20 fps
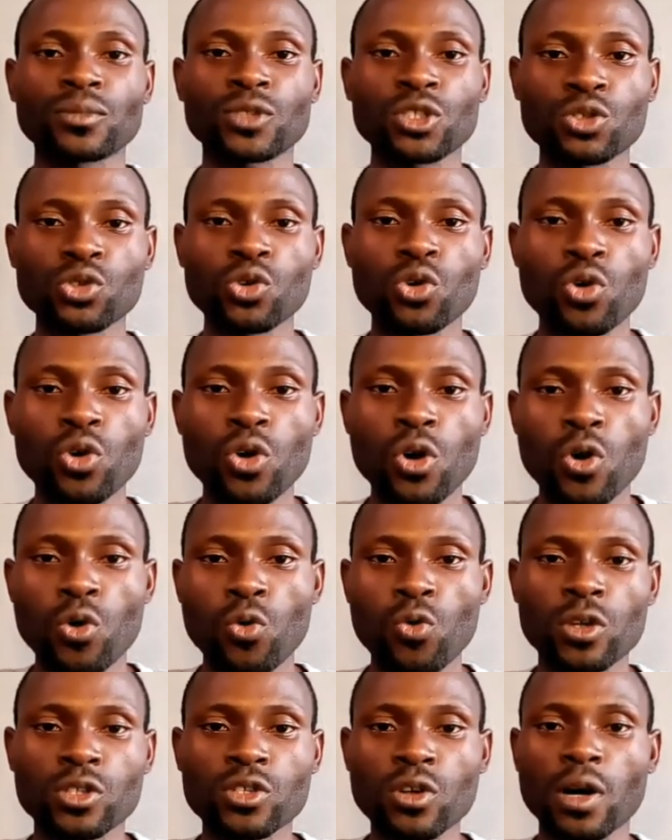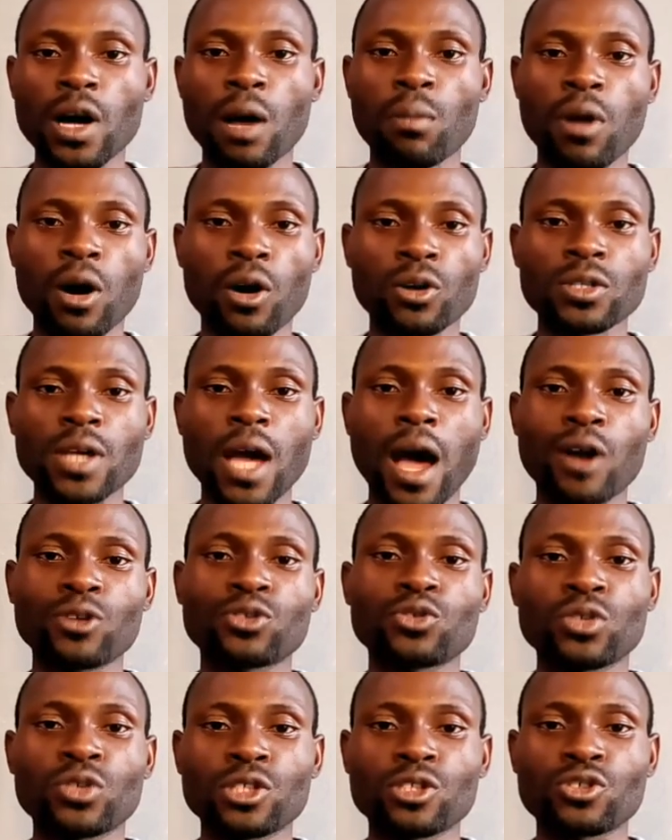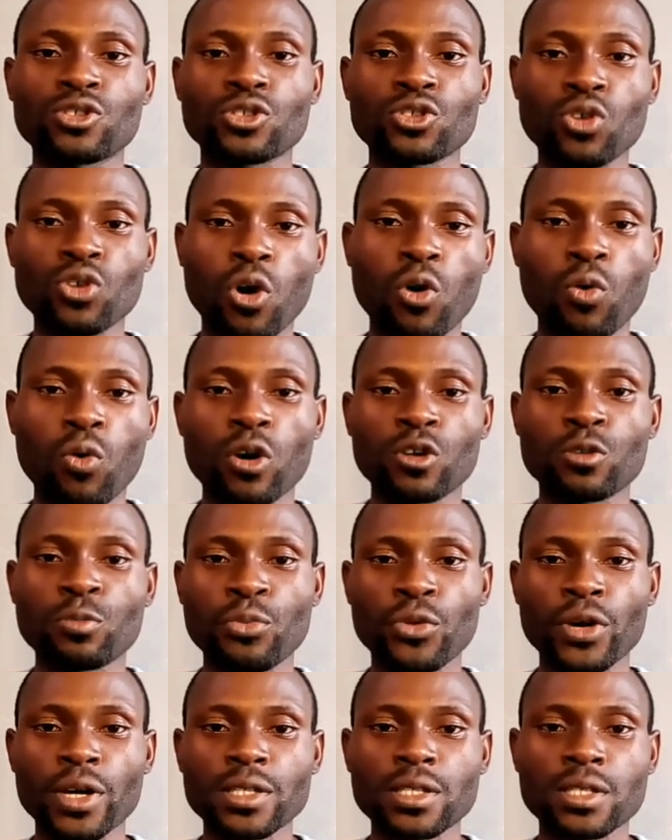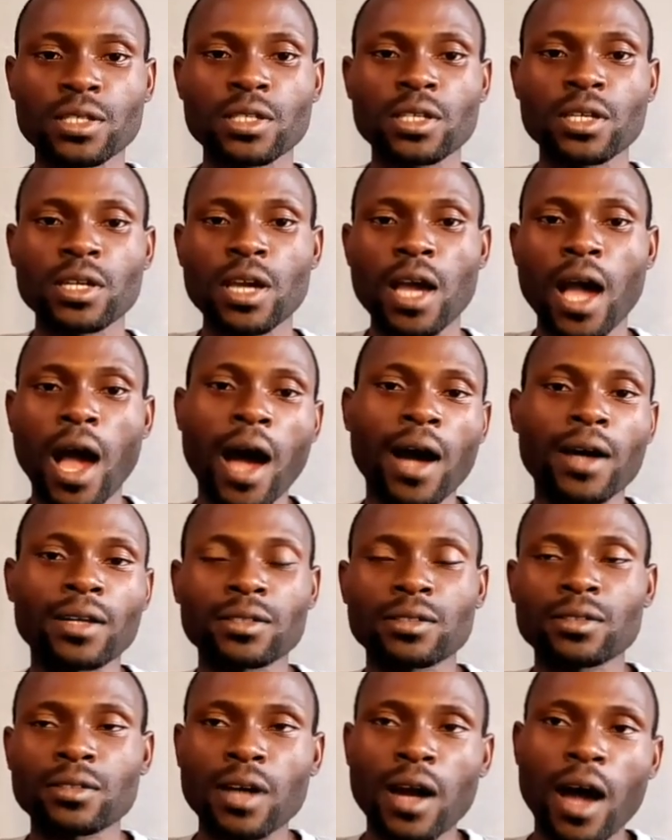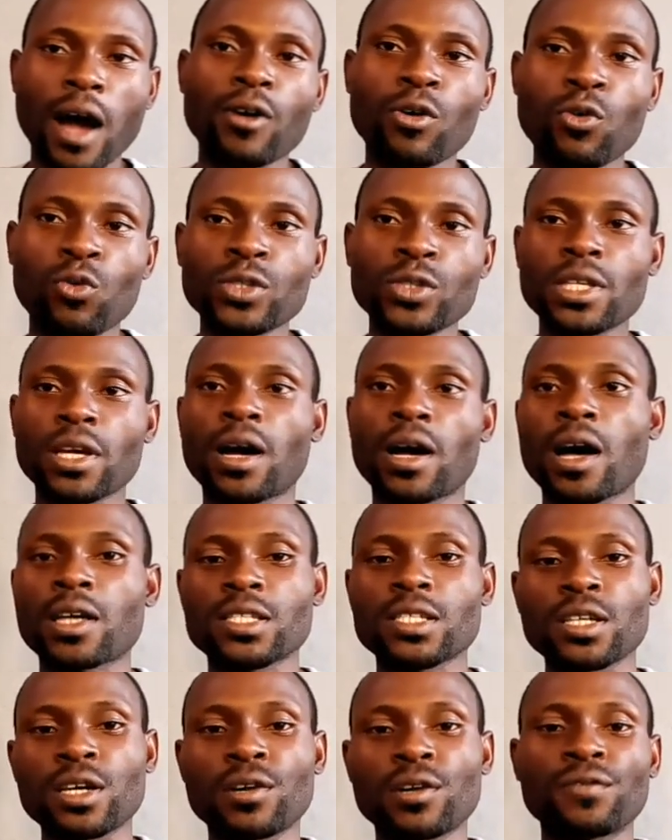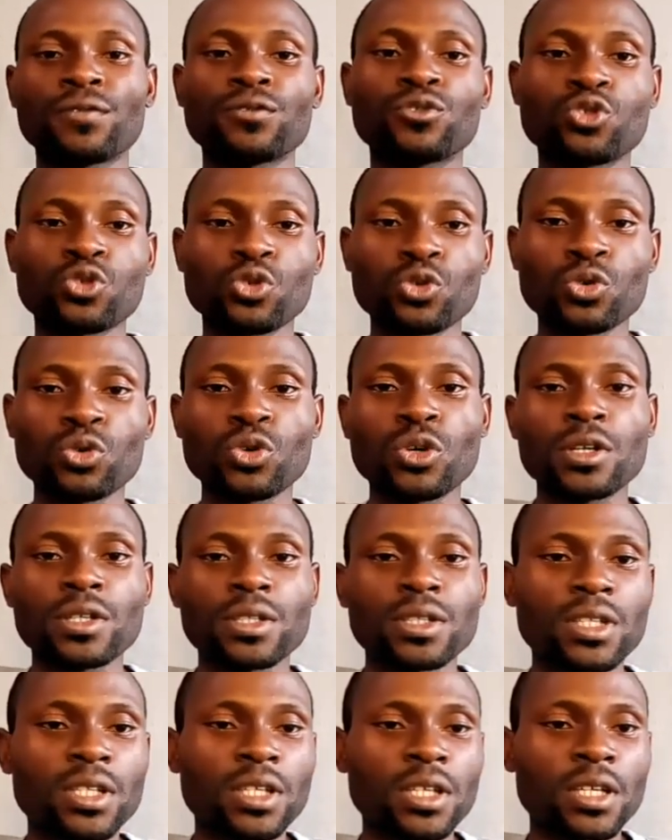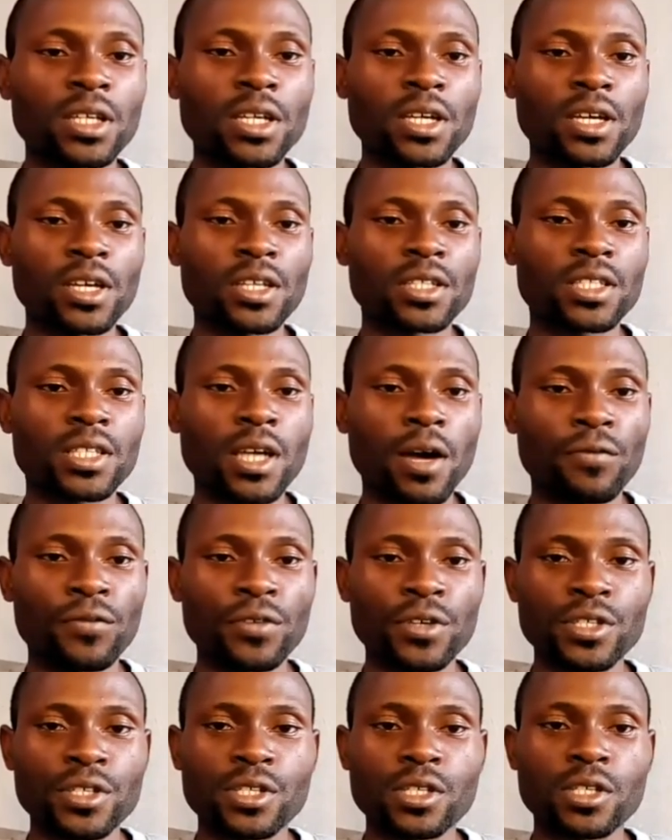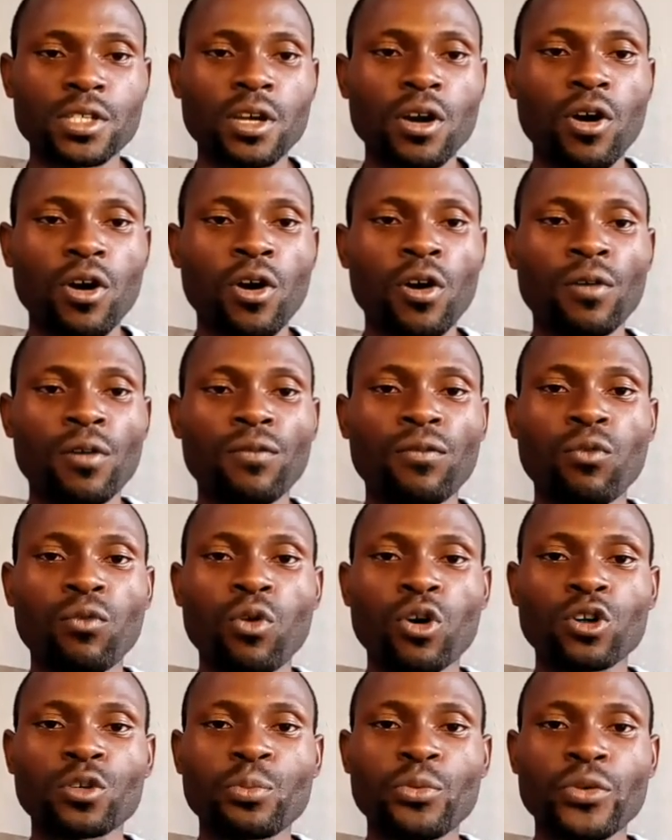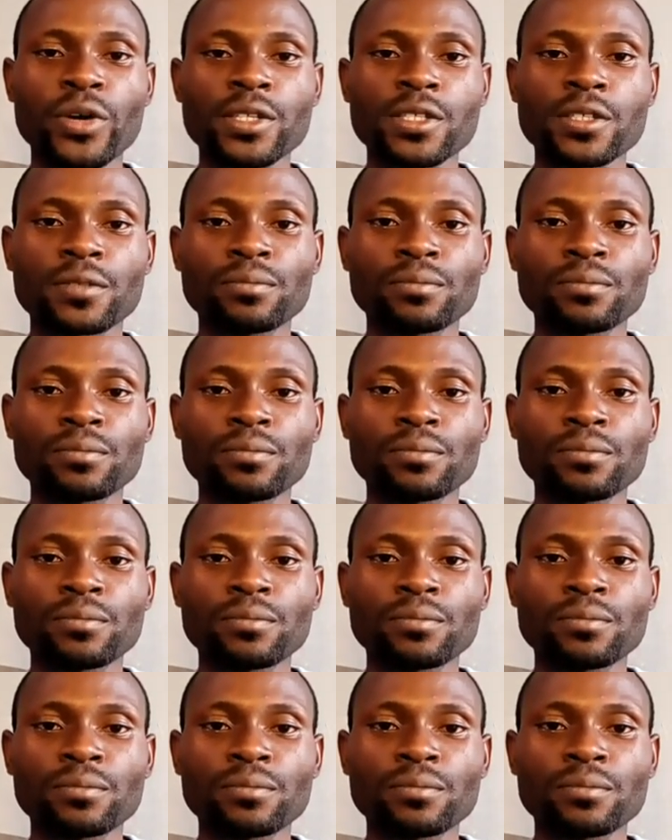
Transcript: So we talk about how to install WordPress and take ourselves through the interface of WordPress.